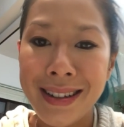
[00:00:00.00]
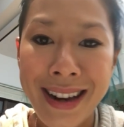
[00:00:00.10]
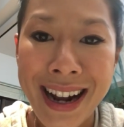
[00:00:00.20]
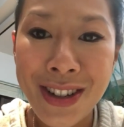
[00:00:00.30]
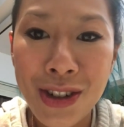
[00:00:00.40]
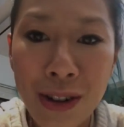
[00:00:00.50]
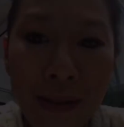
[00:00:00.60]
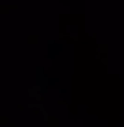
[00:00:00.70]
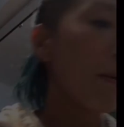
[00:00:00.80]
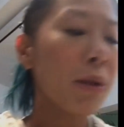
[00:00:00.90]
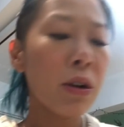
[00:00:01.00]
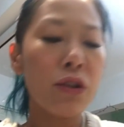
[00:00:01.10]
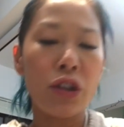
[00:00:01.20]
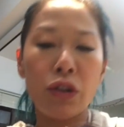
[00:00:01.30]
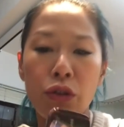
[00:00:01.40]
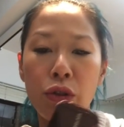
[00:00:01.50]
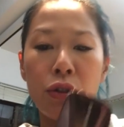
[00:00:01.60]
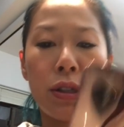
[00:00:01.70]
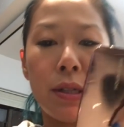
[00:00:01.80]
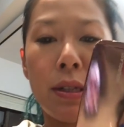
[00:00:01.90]
natural. I'm gonna just
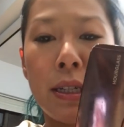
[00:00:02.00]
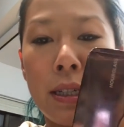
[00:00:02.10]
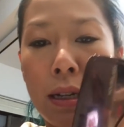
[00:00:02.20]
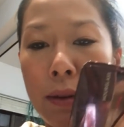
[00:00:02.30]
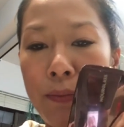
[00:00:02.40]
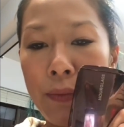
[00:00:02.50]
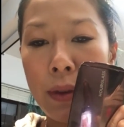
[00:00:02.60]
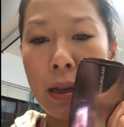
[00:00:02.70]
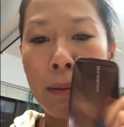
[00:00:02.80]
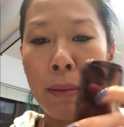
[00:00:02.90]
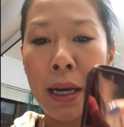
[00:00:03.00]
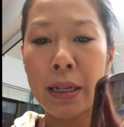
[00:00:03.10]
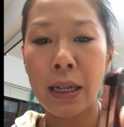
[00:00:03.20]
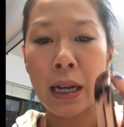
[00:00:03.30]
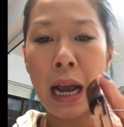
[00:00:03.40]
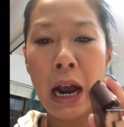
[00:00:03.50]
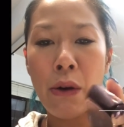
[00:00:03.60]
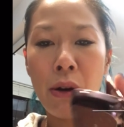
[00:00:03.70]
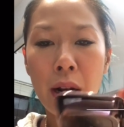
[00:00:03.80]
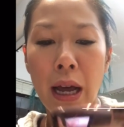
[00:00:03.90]
use this amazing
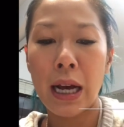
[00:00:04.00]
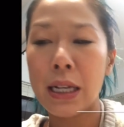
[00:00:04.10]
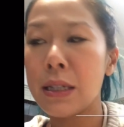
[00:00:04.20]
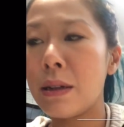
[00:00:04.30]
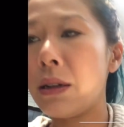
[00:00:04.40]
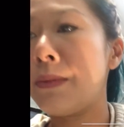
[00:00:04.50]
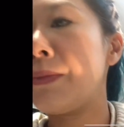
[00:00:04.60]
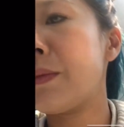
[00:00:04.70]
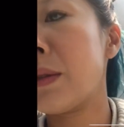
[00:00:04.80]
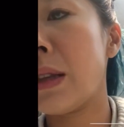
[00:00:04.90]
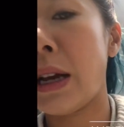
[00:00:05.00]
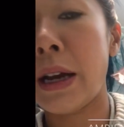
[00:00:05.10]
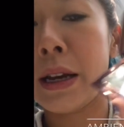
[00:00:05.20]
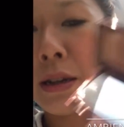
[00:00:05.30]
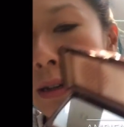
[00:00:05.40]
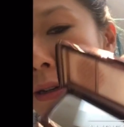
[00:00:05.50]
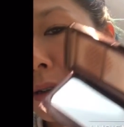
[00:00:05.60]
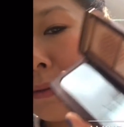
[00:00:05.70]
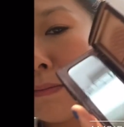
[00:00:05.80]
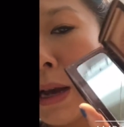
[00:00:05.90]
hourglass like
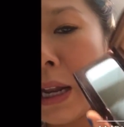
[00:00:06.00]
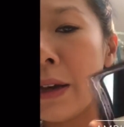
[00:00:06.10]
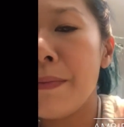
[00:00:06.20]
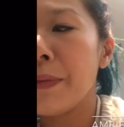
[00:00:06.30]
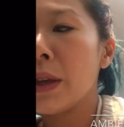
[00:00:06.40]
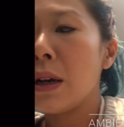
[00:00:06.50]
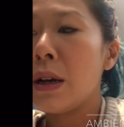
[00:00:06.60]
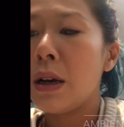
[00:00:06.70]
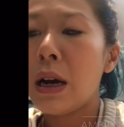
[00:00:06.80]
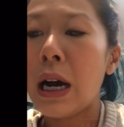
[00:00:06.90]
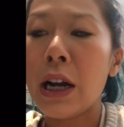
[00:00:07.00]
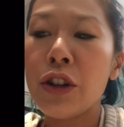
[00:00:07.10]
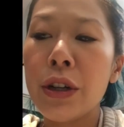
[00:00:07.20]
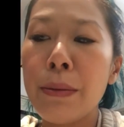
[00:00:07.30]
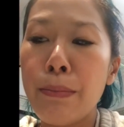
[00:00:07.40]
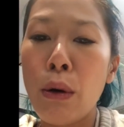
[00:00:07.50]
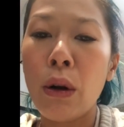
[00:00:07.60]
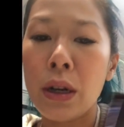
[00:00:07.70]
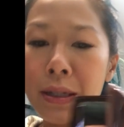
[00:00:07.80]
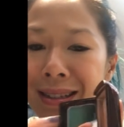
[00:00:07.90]
palette. I actually
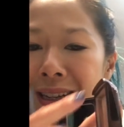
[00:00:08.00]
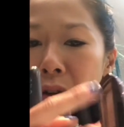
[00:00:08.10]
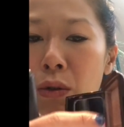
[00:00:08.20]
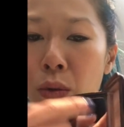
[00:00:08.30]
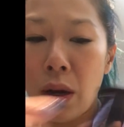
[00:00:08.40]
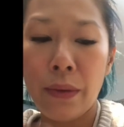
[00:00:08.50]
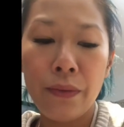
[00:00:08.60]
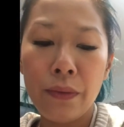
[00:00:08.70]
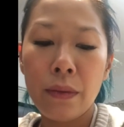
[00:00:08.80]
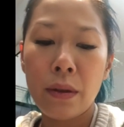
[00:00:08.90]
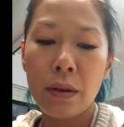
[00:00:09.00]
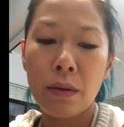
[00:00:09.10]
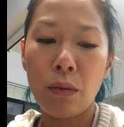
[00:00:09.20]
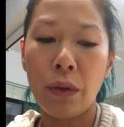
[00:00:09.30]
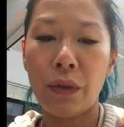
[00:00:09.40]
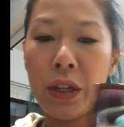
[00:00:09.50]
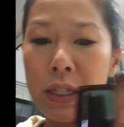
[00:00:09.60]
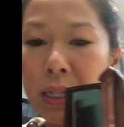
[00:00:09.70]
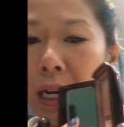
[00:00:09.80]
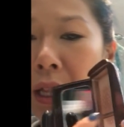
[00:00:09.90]
bought a single one of
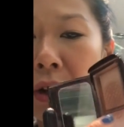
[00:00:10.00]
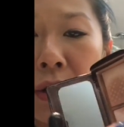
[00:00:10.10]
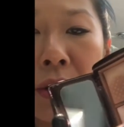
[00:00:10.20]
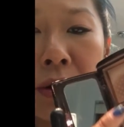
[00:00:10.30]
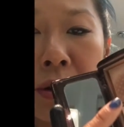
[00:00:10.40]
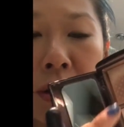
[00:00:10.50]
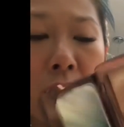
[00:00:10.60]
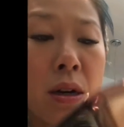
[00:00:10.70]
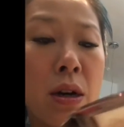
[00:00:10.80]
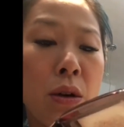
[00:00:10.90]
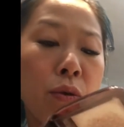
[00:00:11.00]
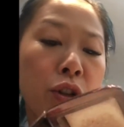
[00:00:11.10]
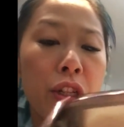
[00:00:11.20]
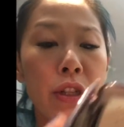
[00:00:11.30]
this color, which